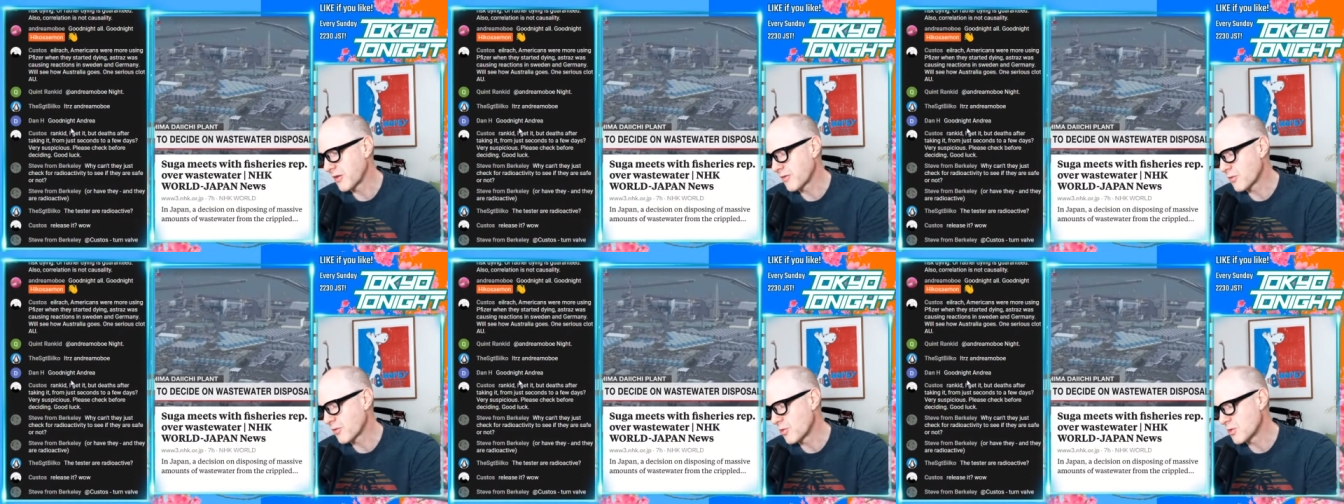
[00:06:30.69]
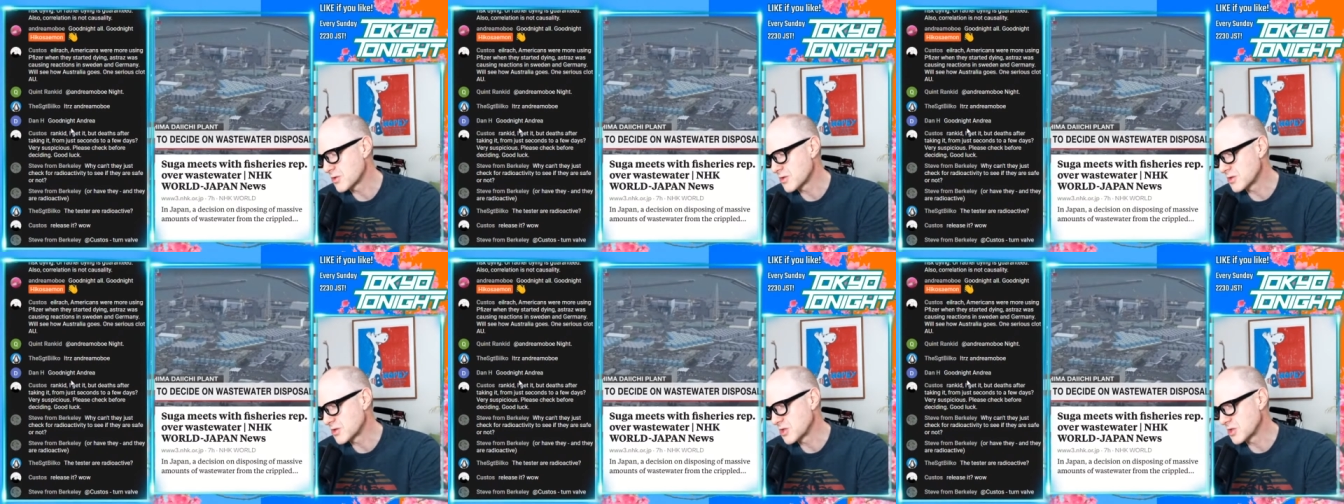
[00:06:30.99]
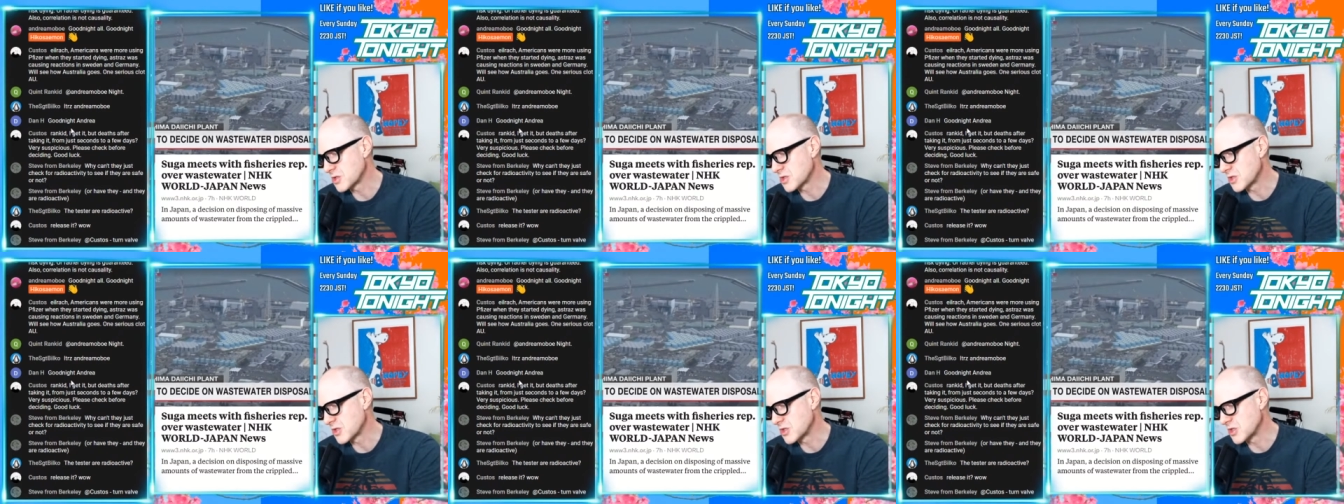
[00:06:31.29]
of course, is
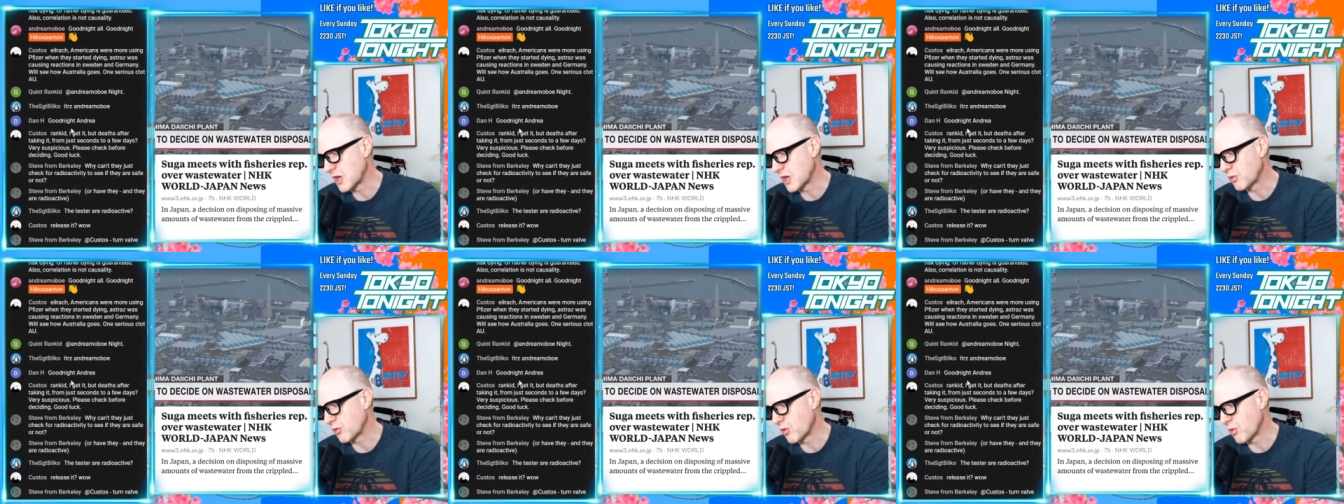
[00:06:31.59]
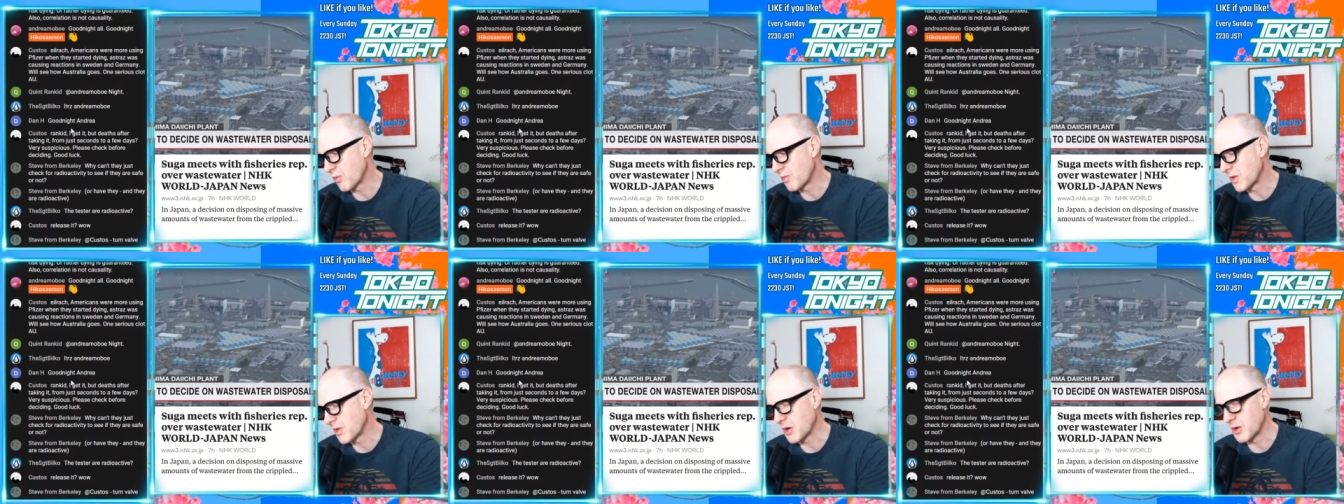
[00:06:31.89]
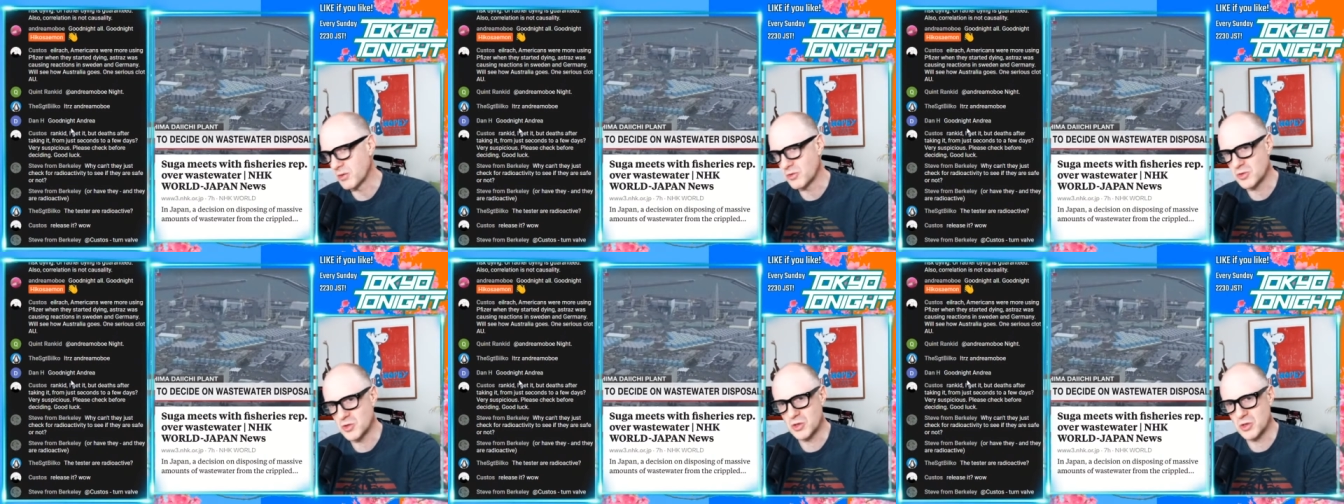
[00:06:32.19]
just the general you
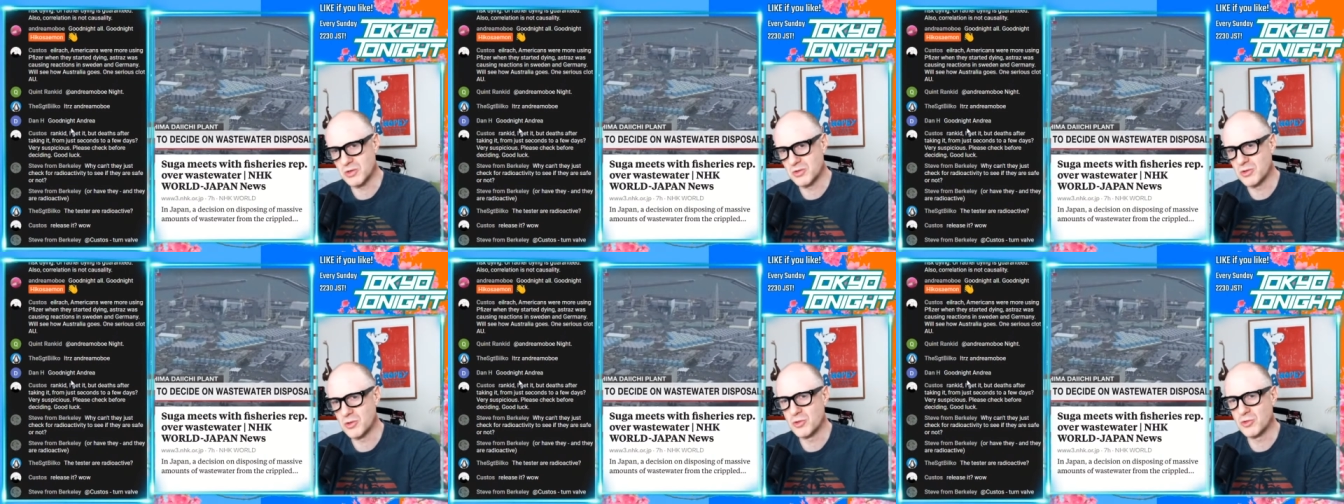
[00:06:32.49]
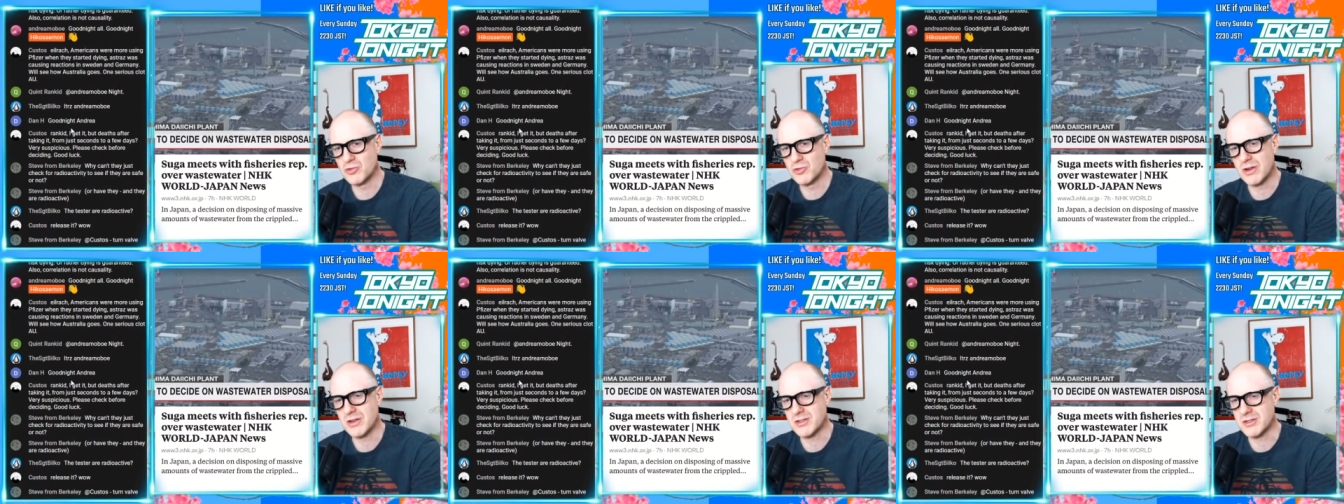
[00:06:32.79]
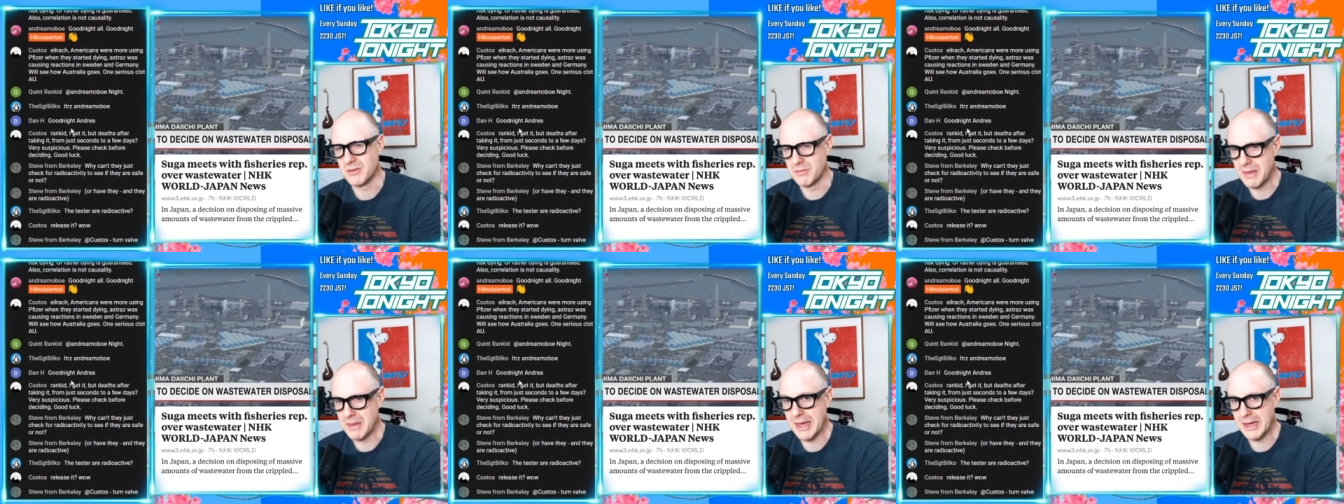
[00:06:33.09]
know do do you trust
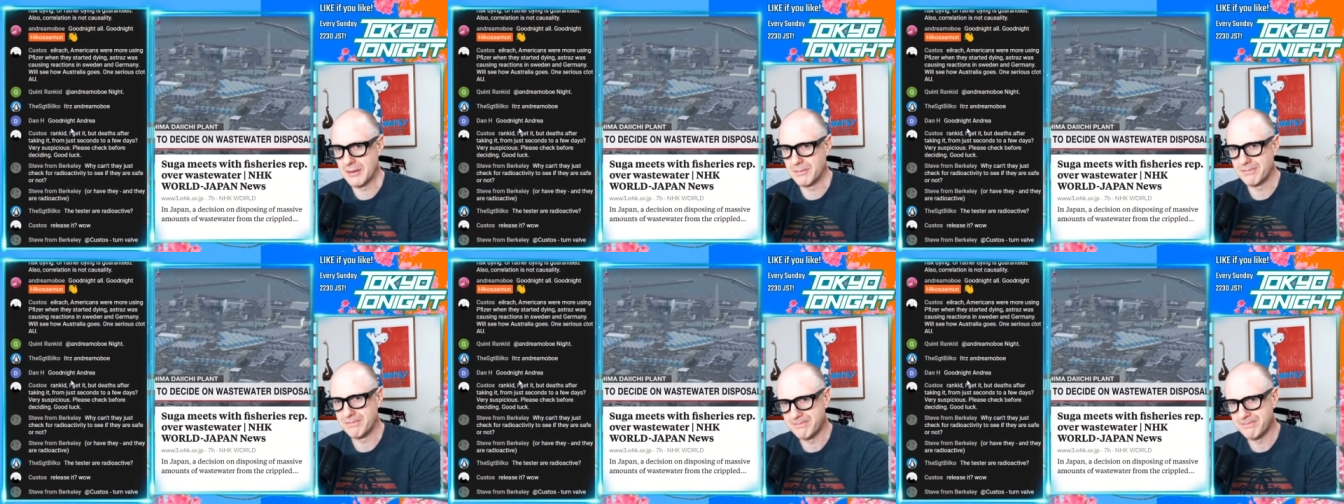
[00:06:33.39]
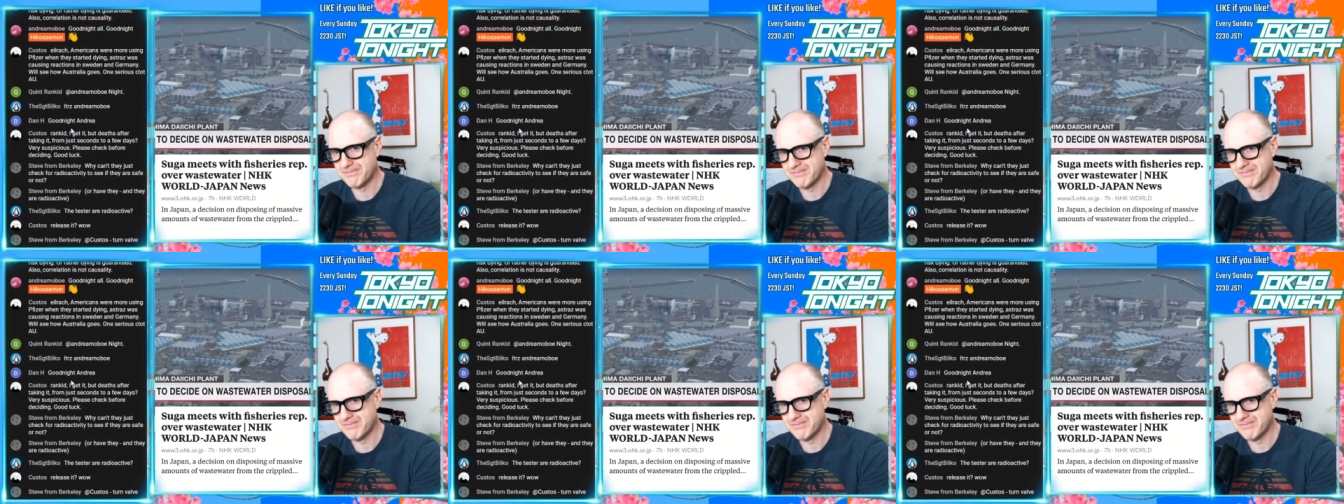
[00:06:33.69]
the man?